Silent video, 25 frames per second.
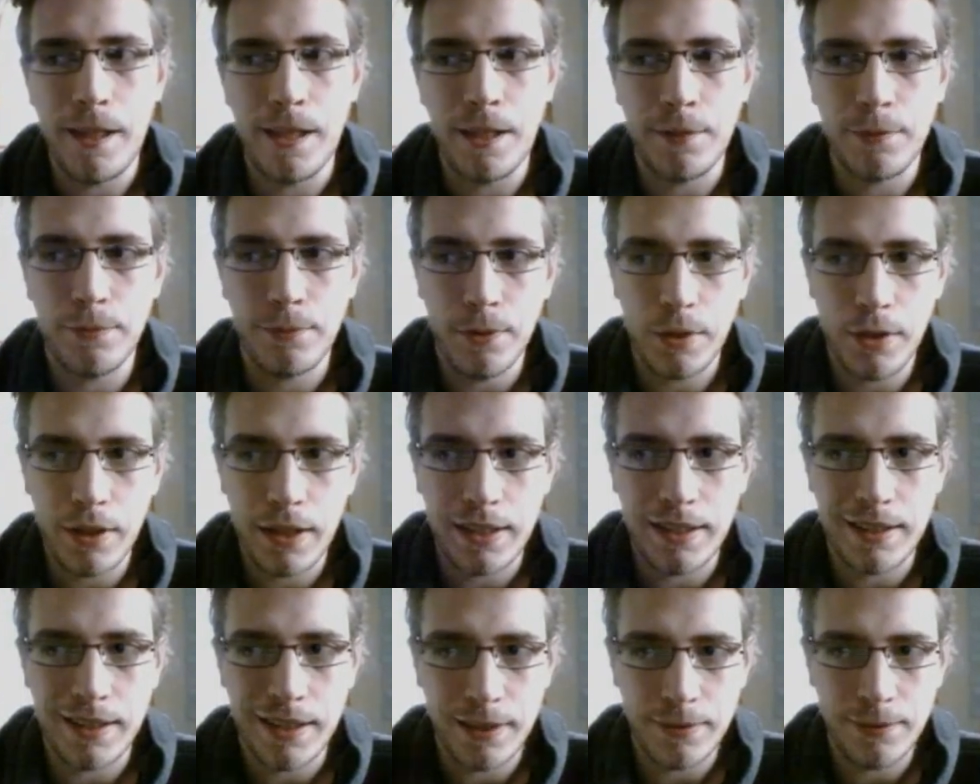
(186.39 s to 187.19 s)
It's
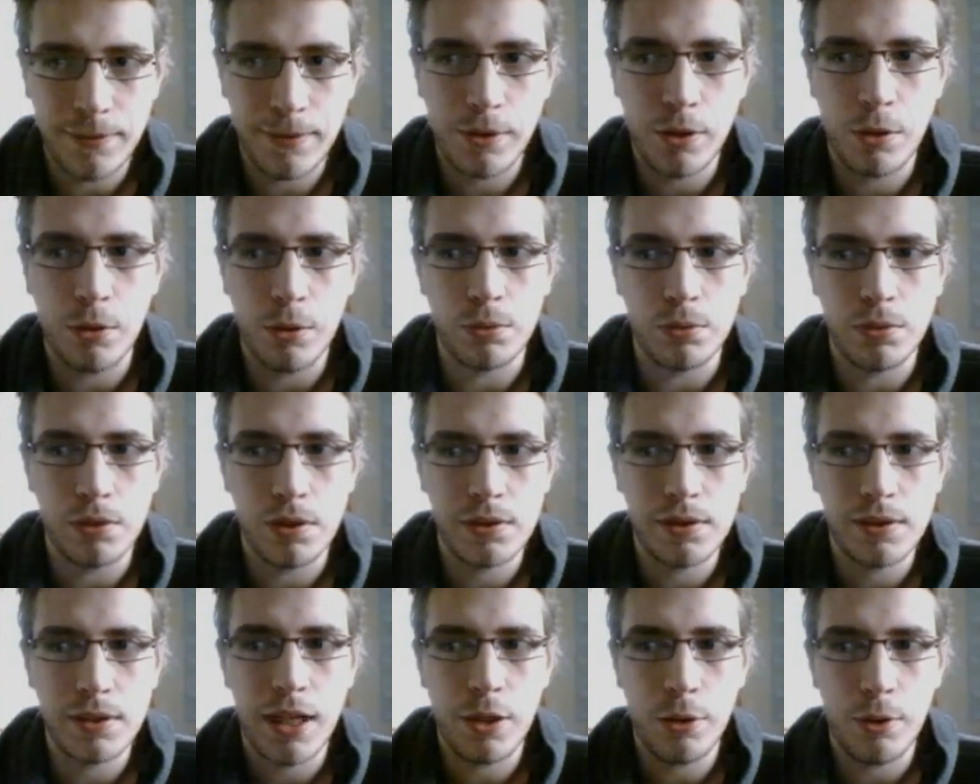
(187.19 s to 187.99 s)
very difficult
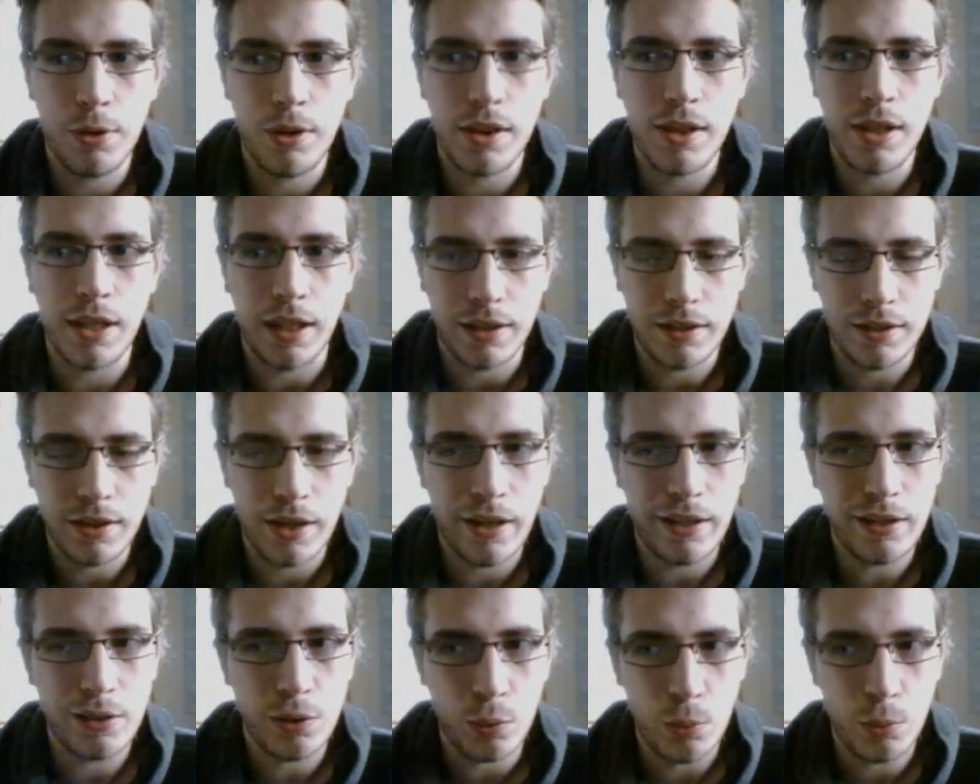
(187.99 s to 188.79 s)
to say who I think is
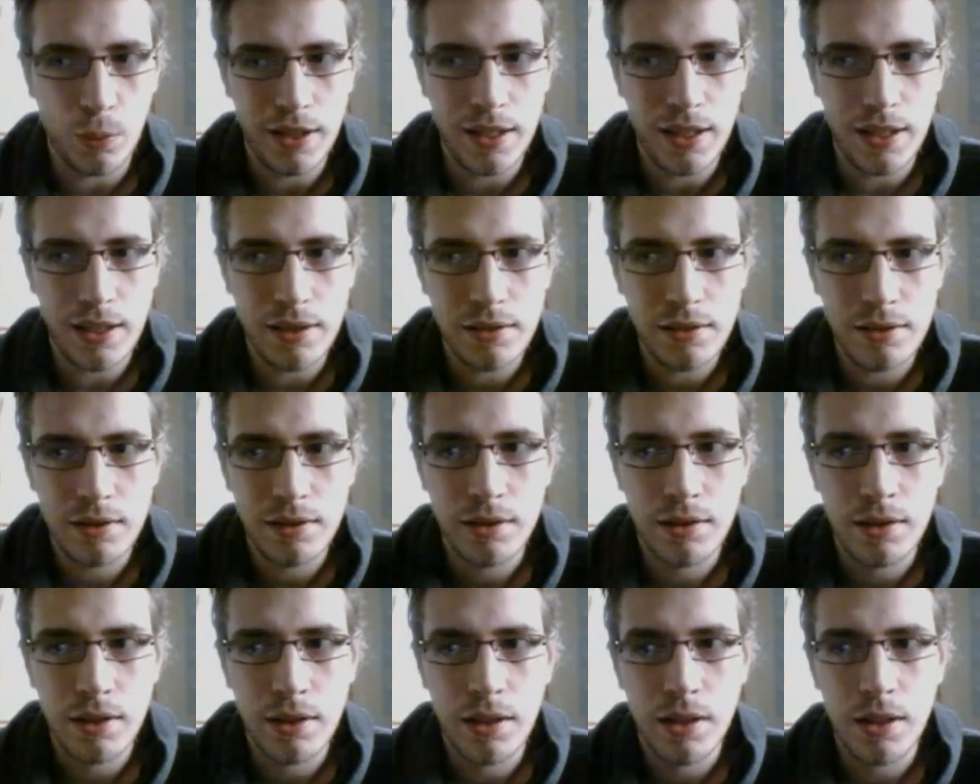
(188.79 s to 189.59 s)
going to win
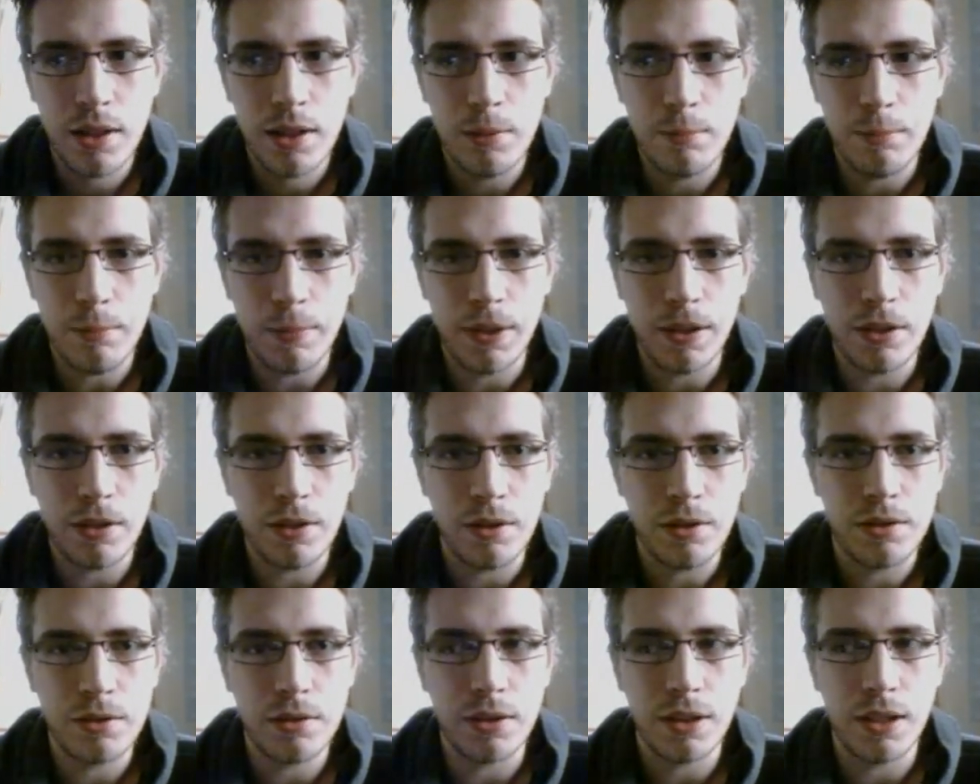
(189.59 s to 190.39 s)
this,
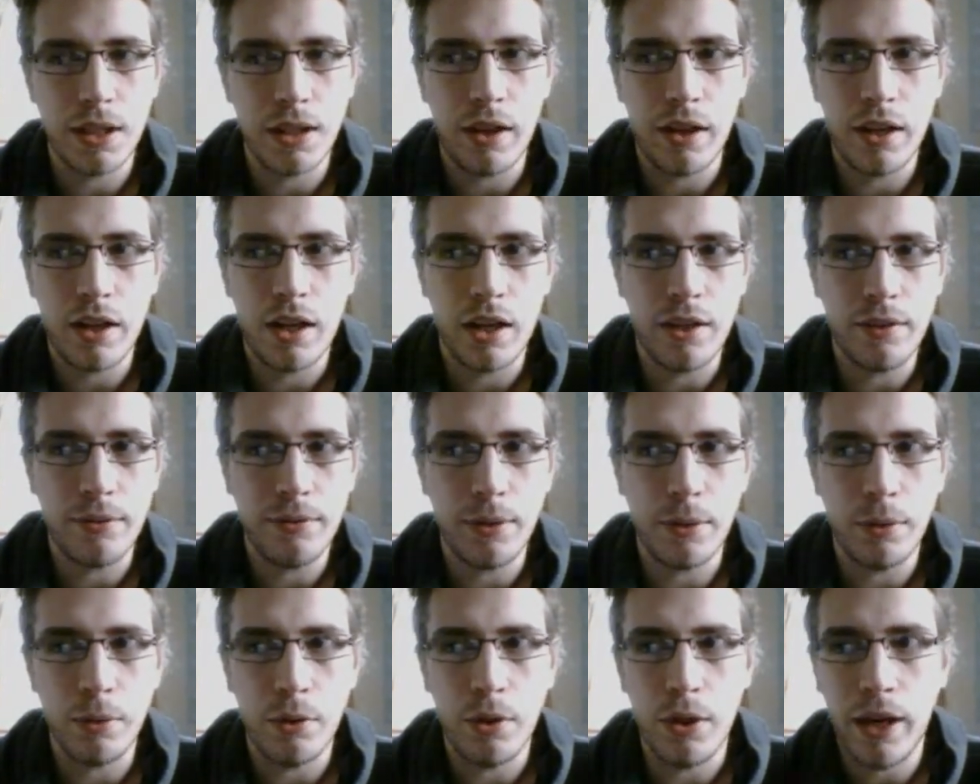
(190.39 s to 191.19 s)
because I kind
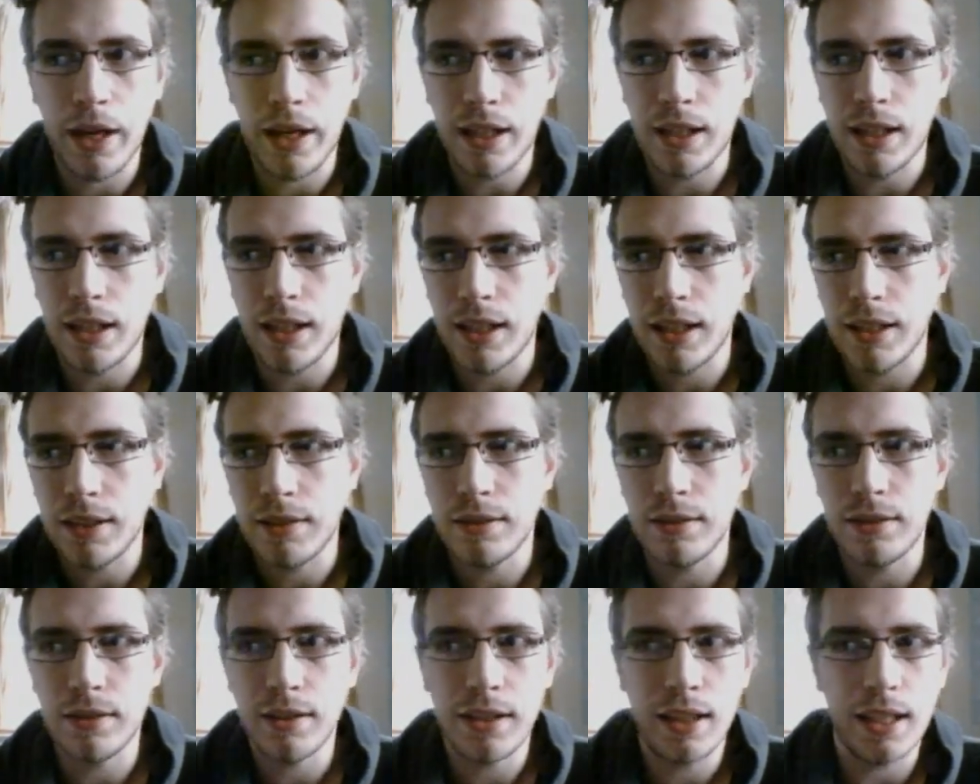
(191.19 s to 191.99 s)
of feel like
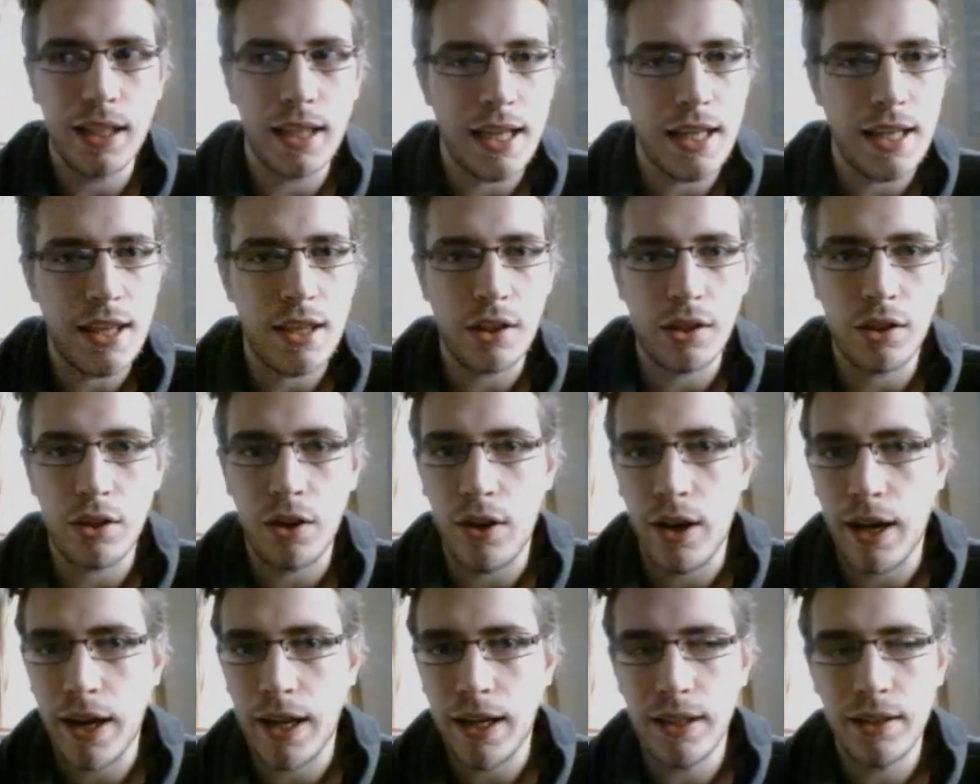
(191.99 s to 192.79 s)
either
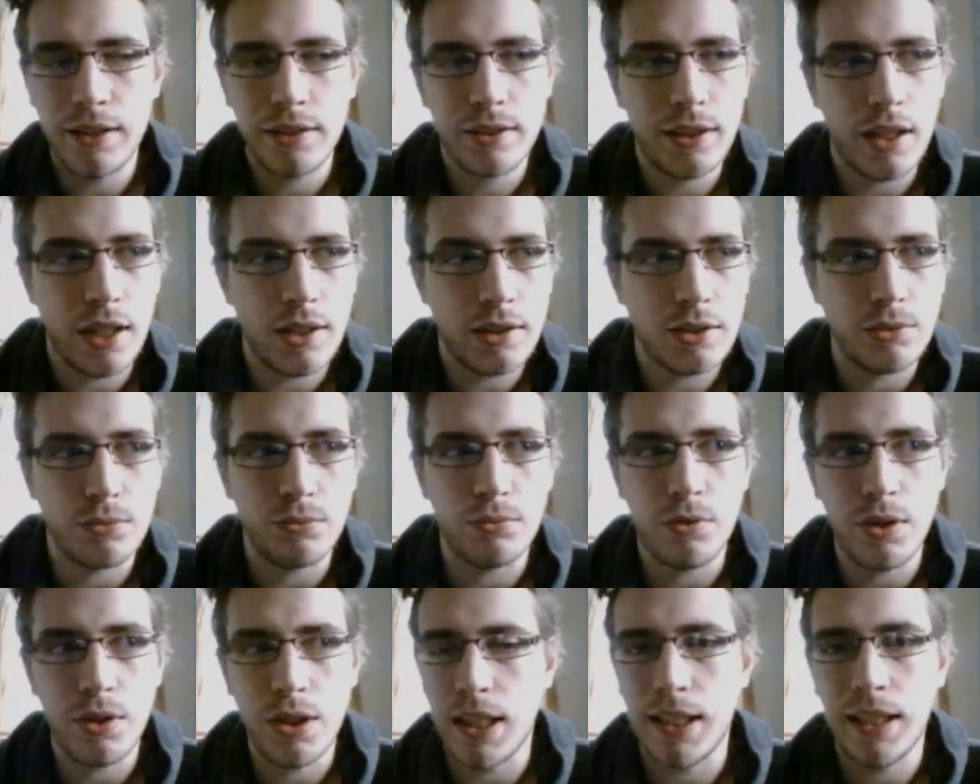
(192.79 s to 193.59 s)
guy
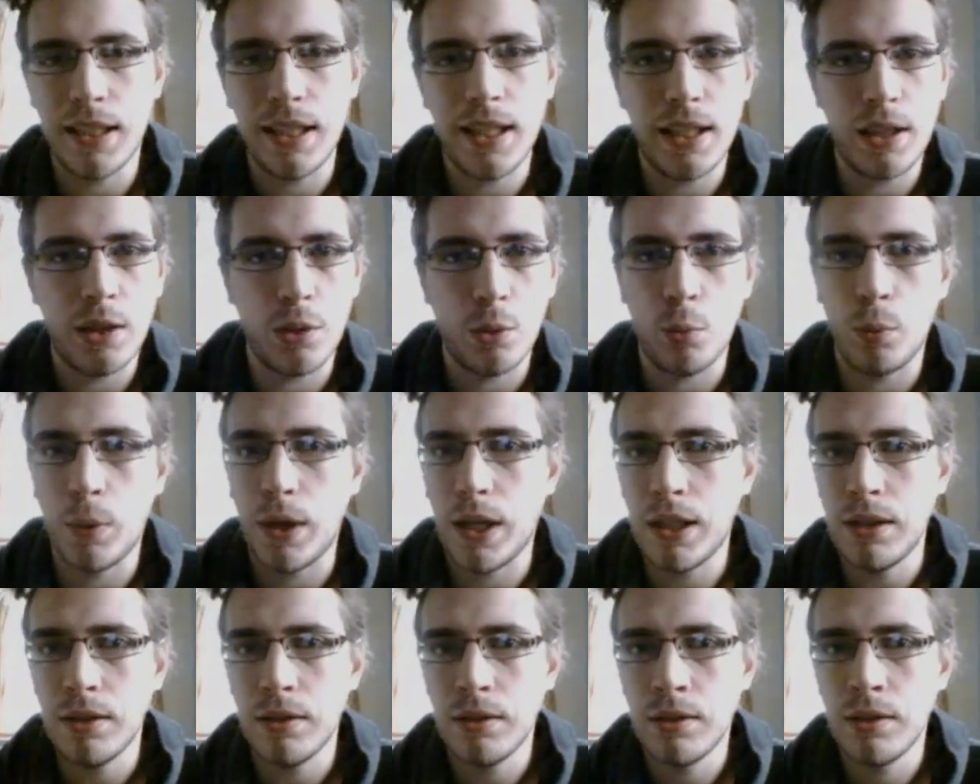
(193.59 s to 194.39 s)
doesn't really need the
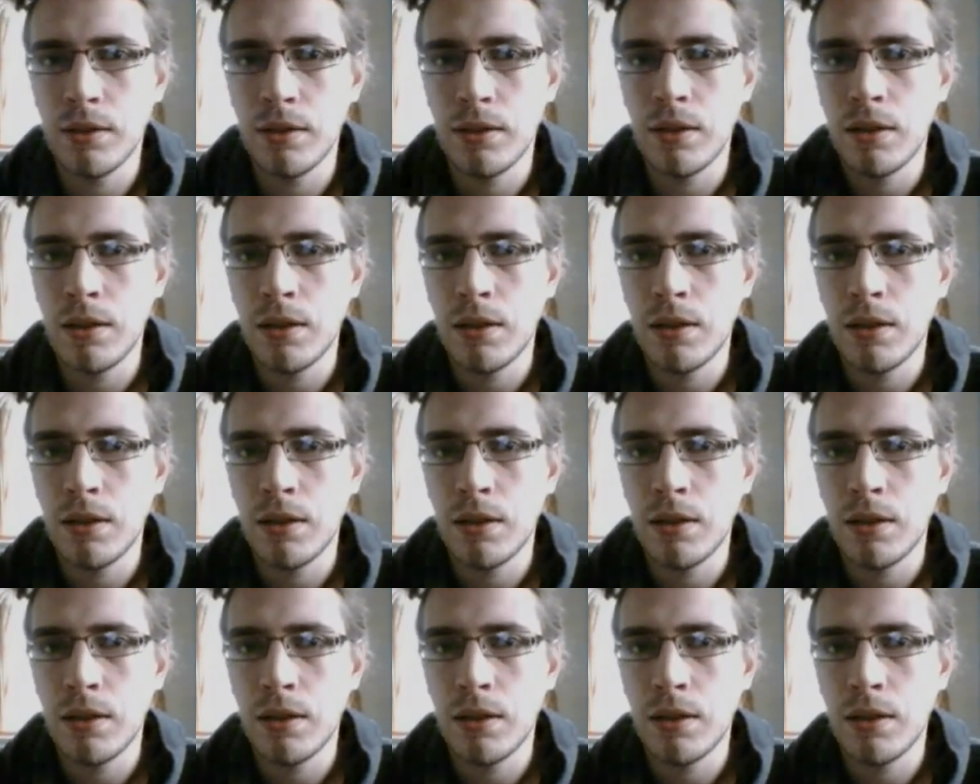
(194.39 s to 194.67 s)
win.